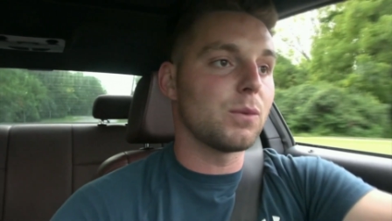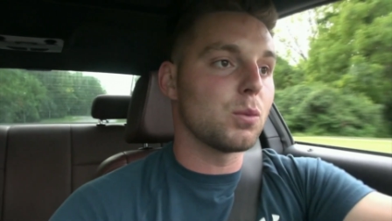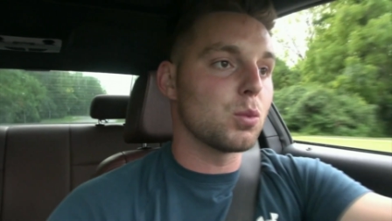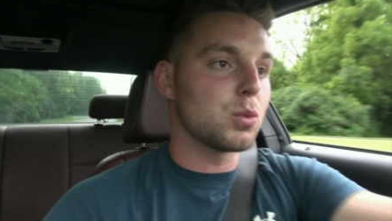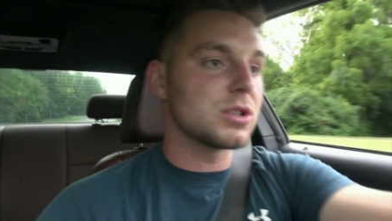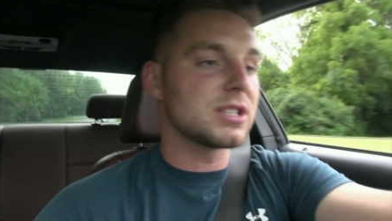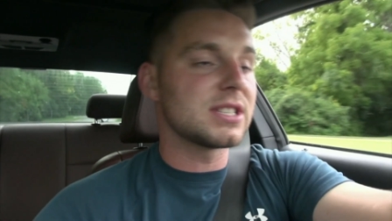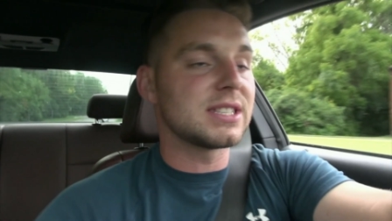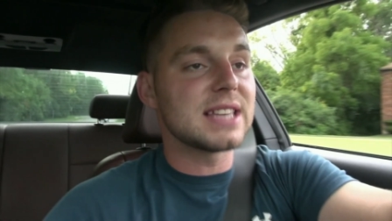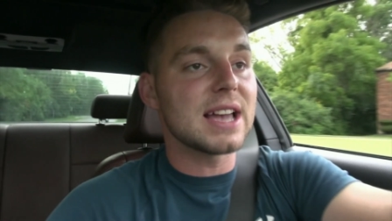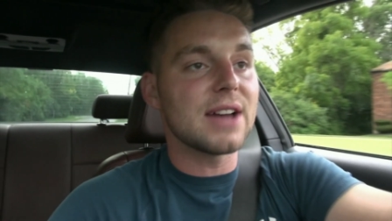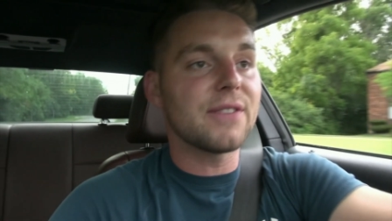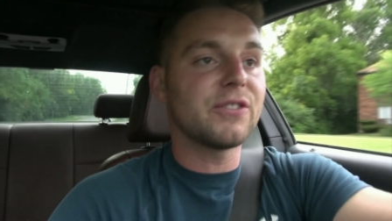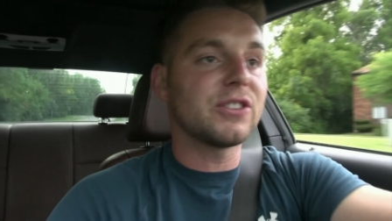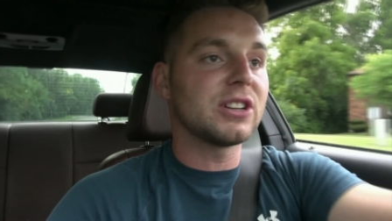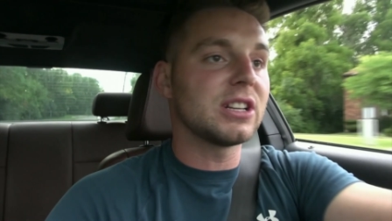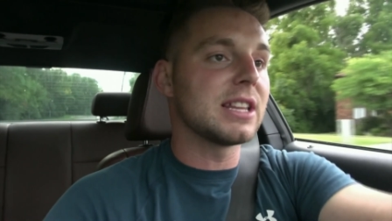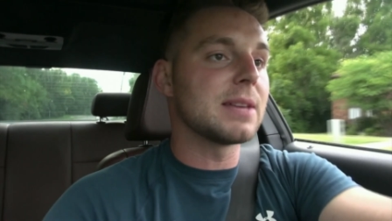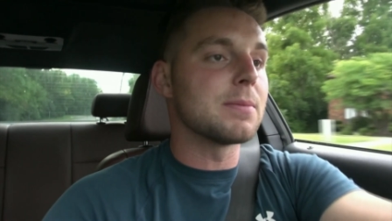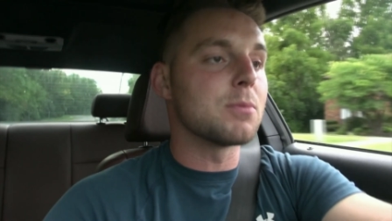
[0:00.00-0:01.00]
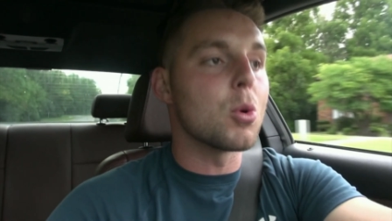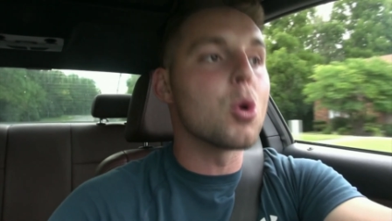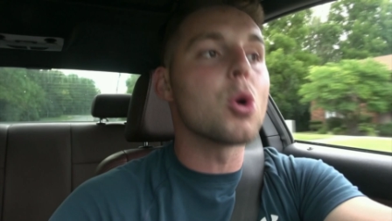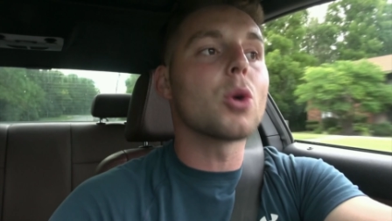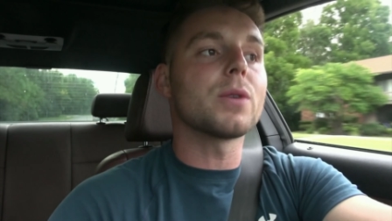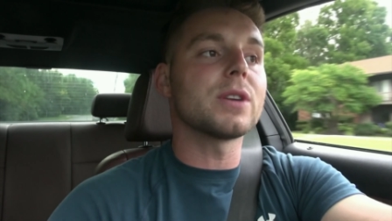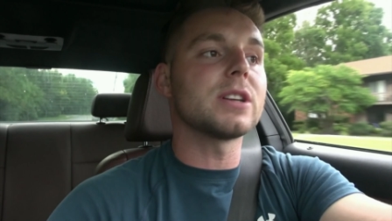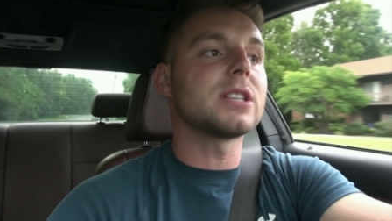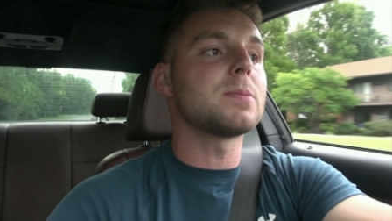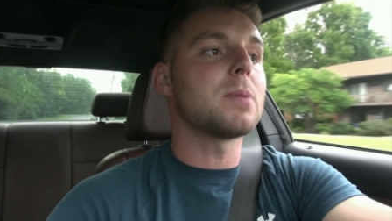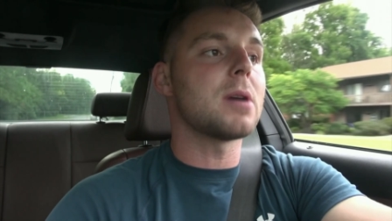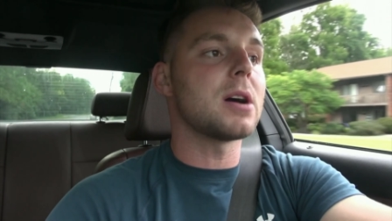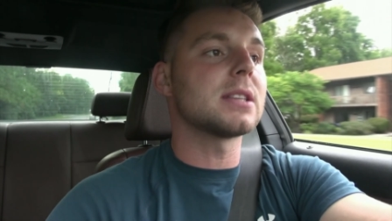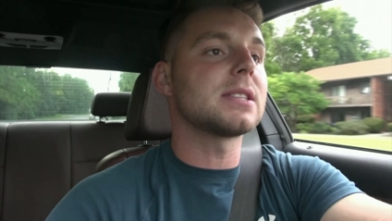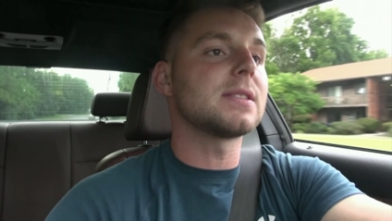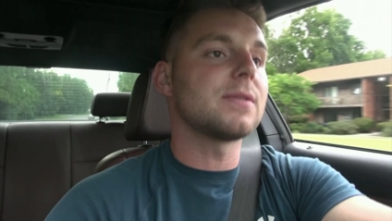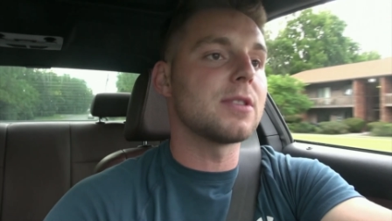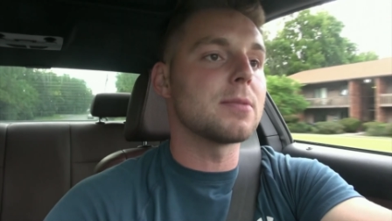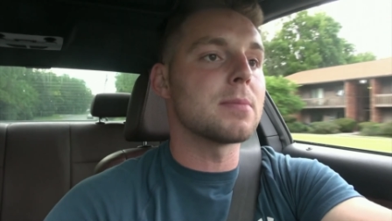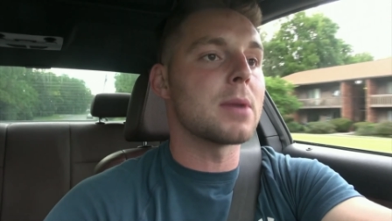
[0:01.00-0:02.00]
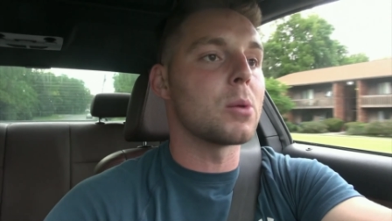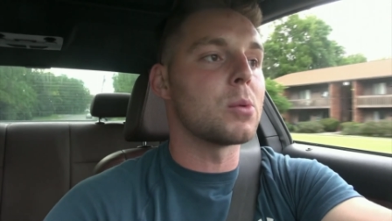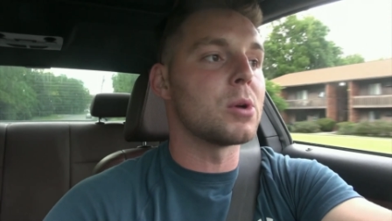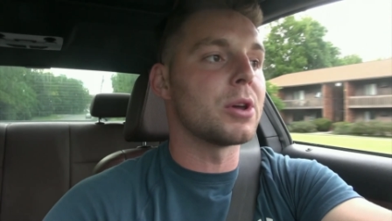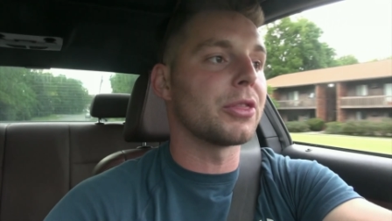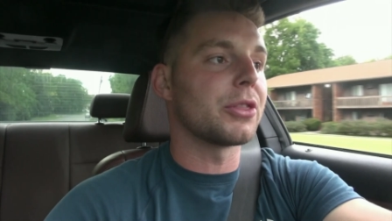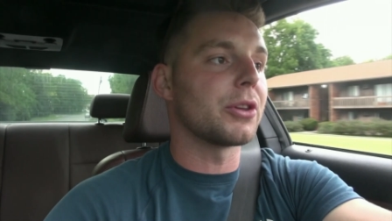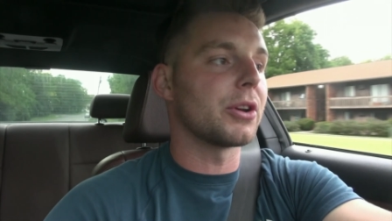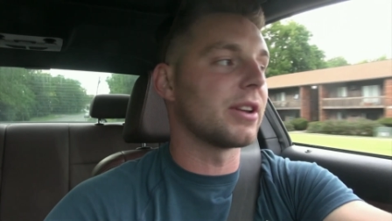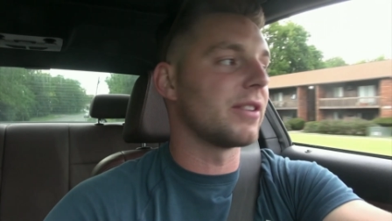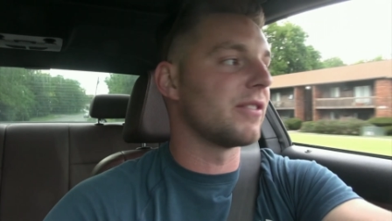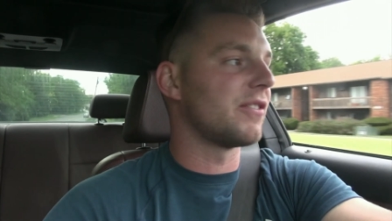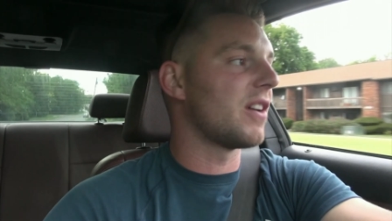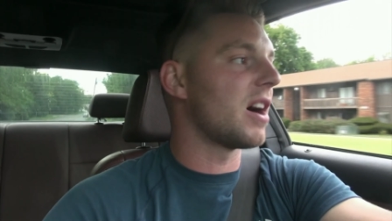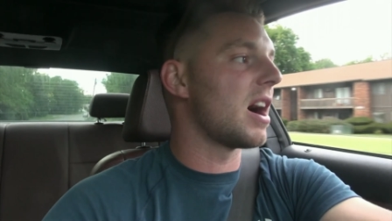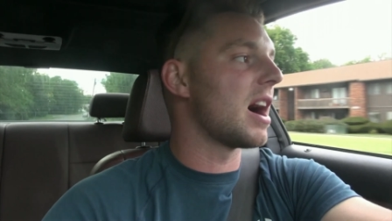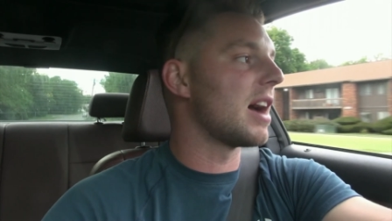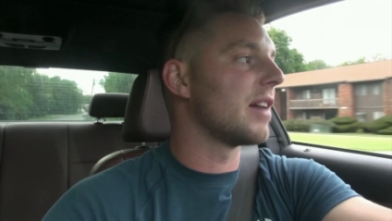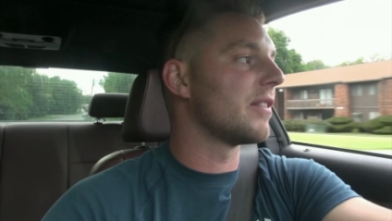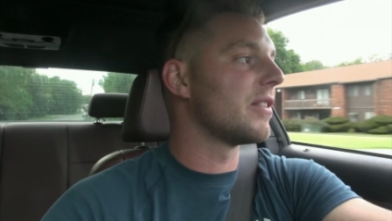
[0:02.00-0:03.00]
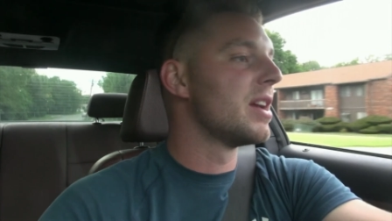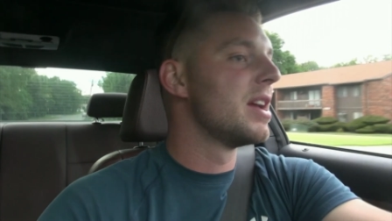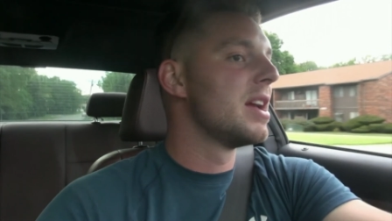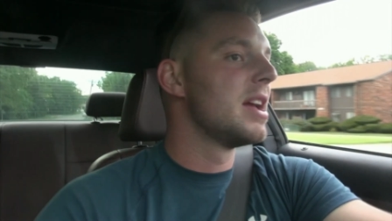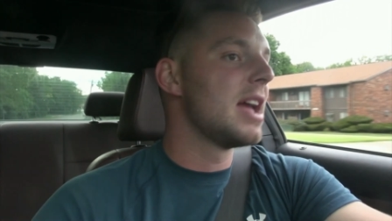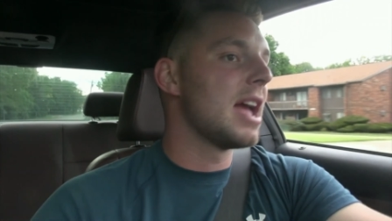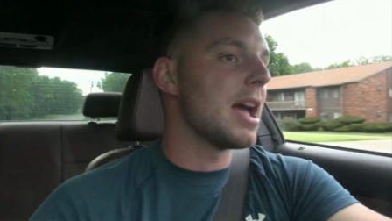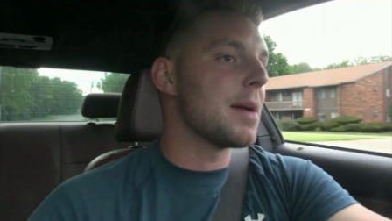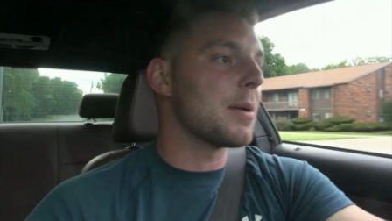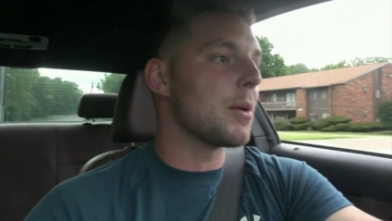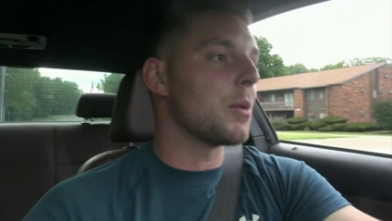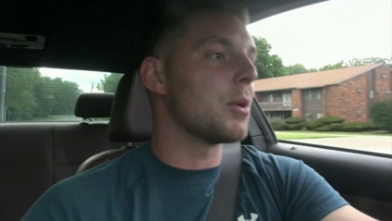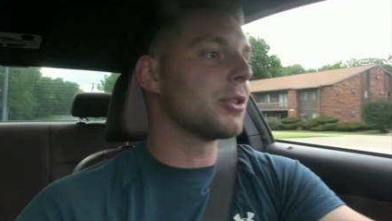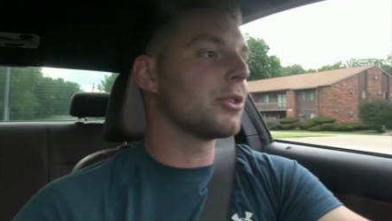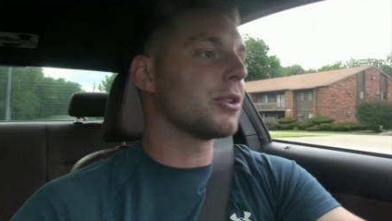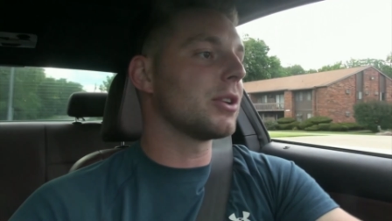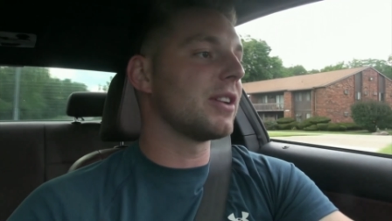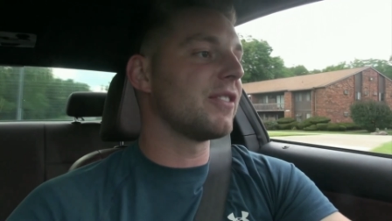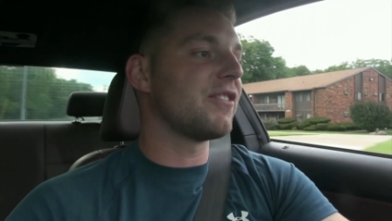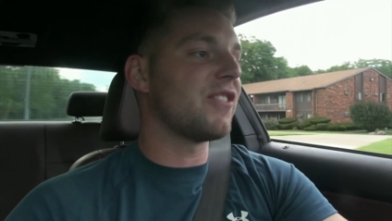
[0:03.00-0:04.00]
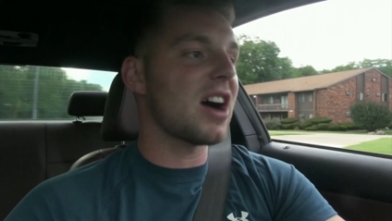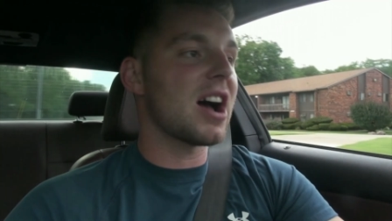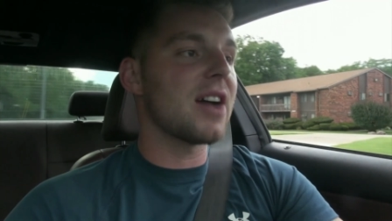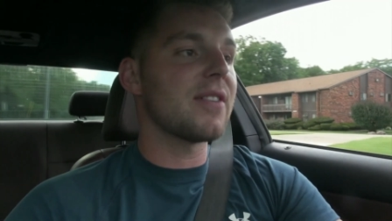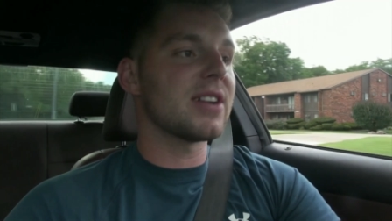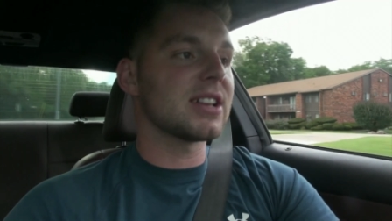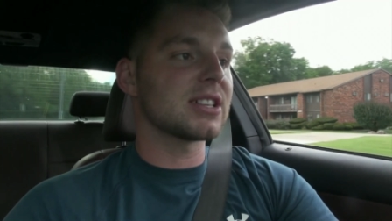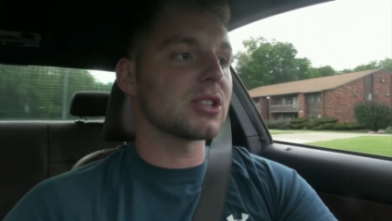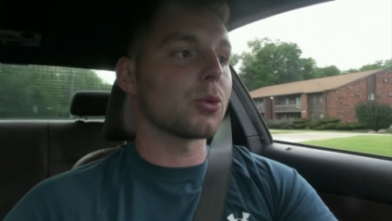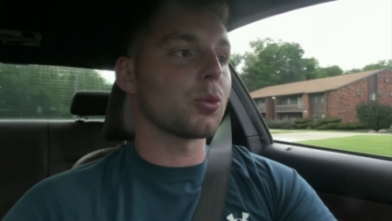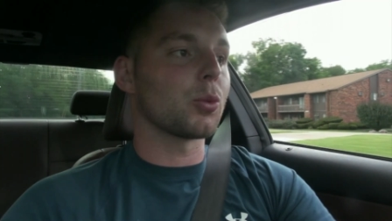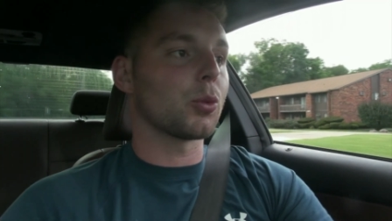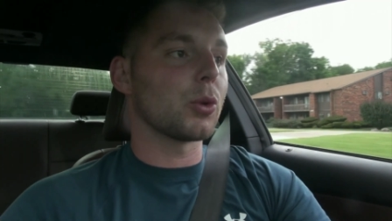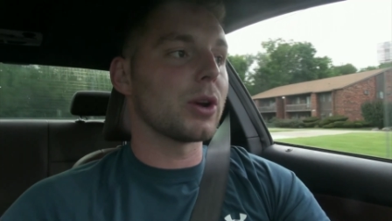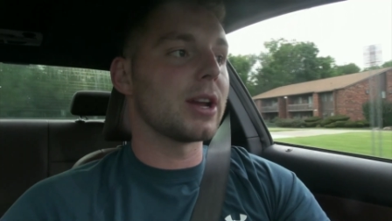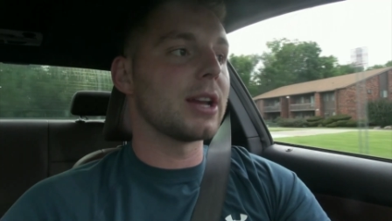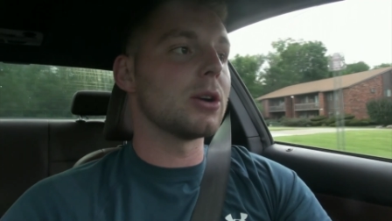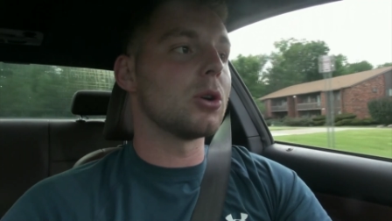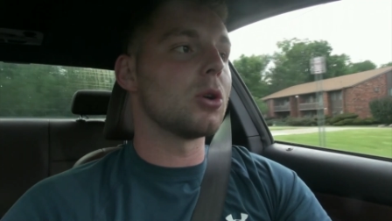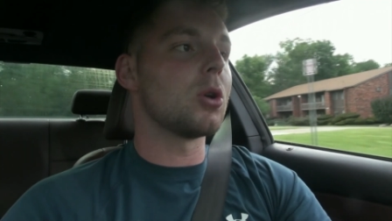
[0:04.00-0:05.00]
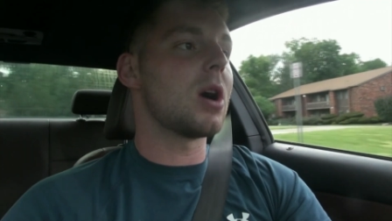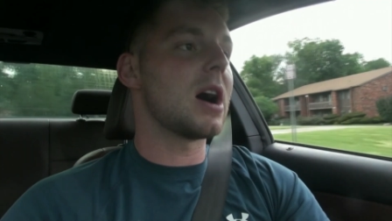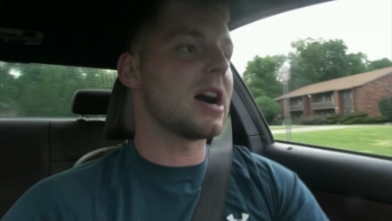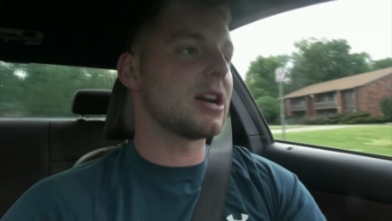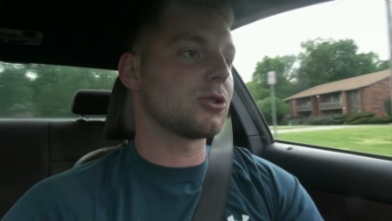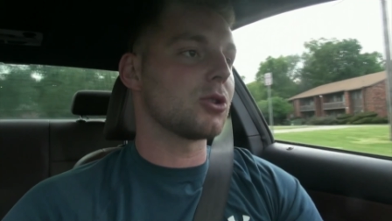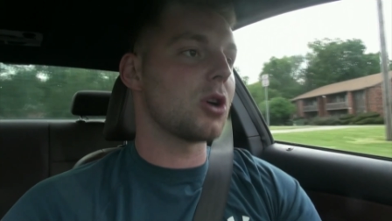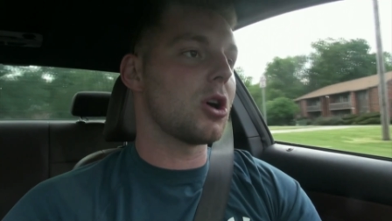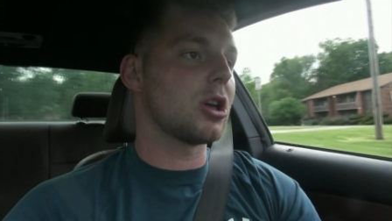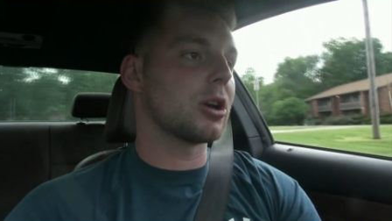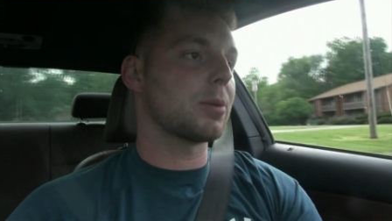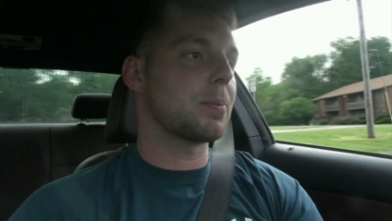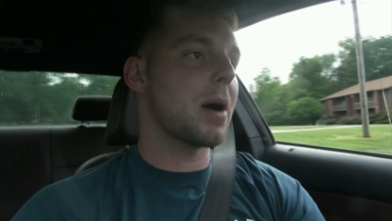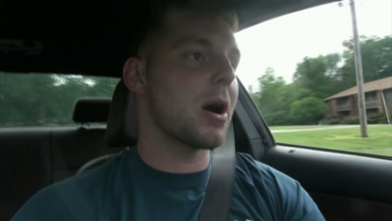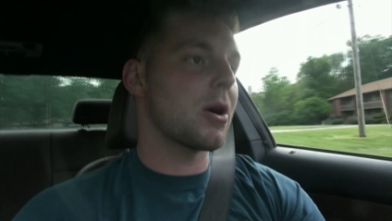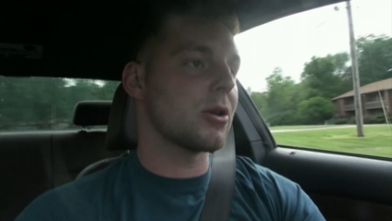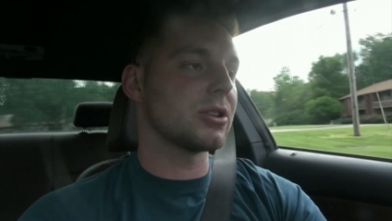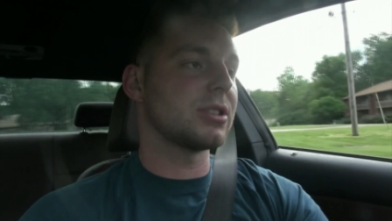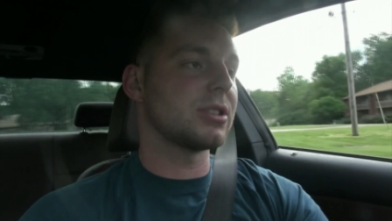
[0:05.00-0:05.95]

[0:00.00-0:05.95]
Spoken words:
was definitely more responsive than my 135. And my 135 has a real hydraulic power